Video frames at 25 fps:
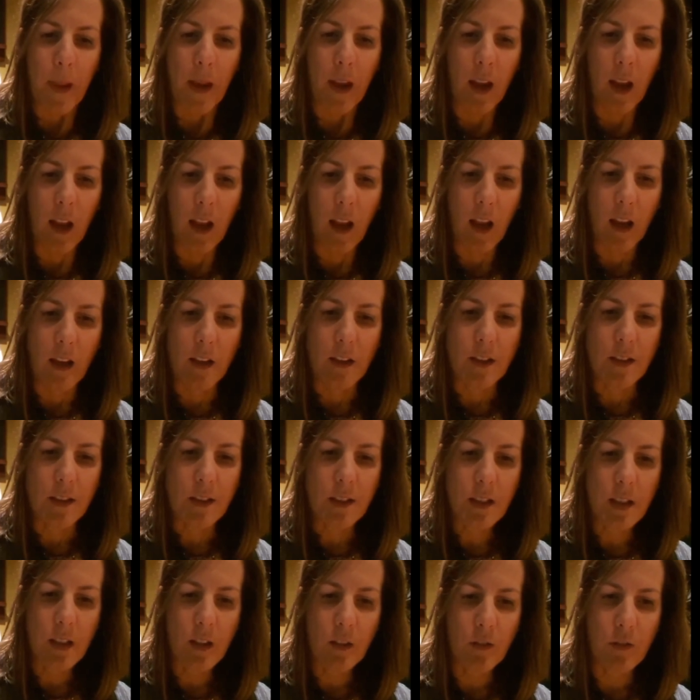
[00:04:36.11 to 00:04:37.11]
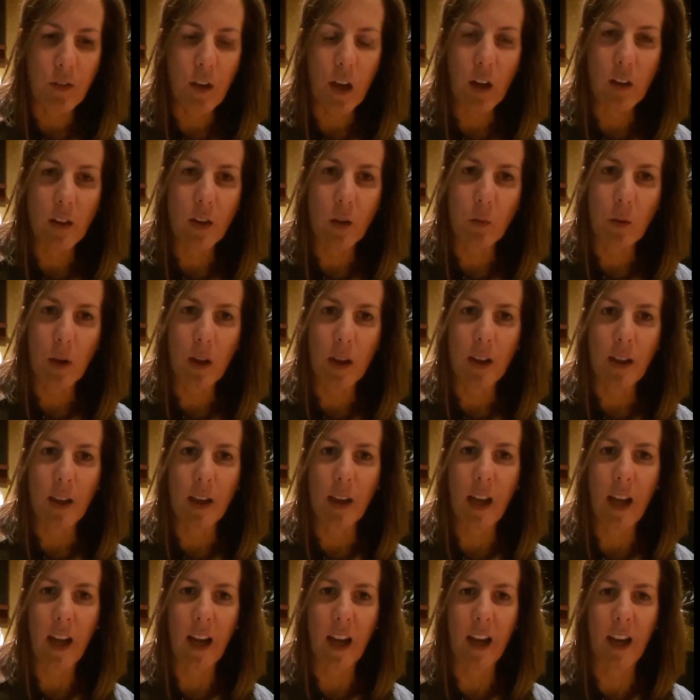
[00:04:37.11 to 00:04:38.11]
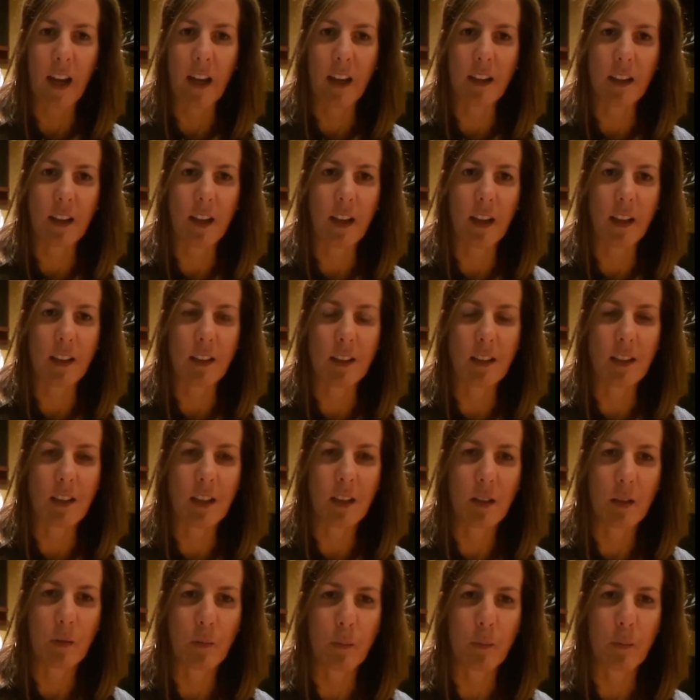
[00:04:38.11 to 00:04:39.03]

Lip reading: And found that while I had gained